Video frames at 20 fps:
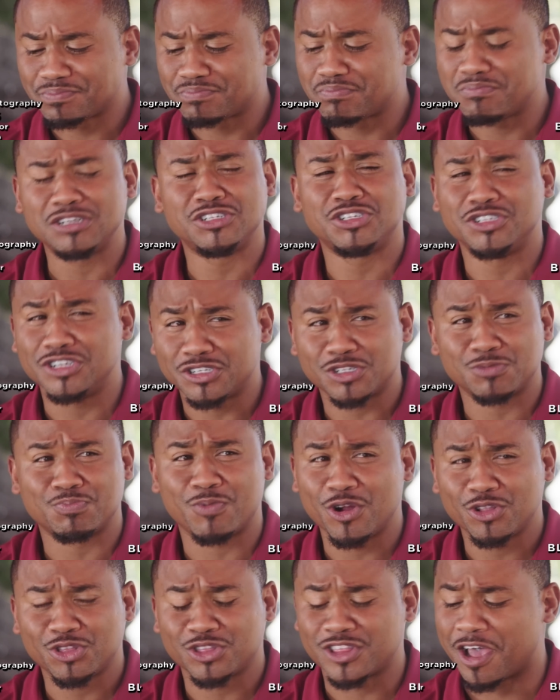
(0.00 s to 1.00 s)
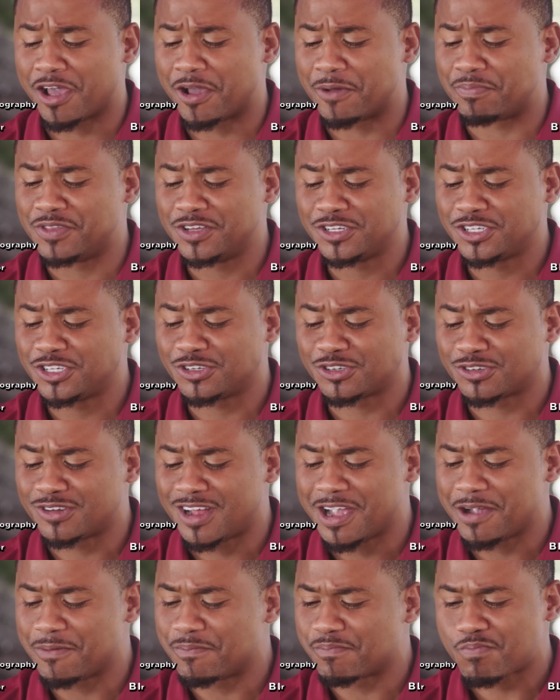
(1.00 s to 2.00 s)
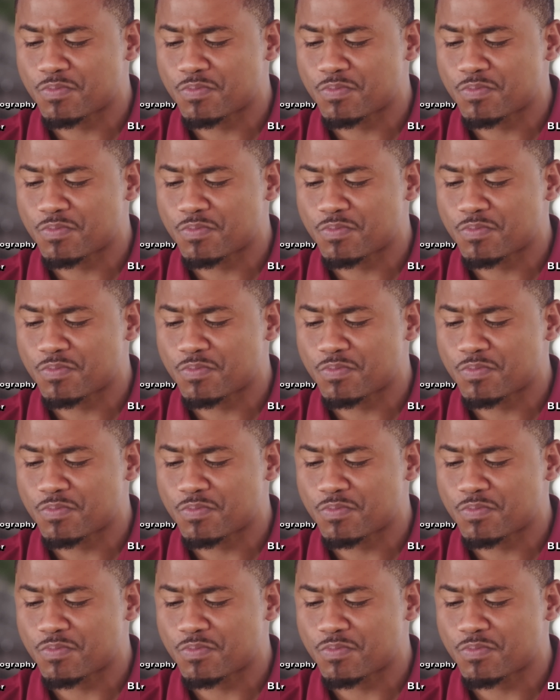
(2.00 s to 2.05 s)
my sixth birthday. This is like,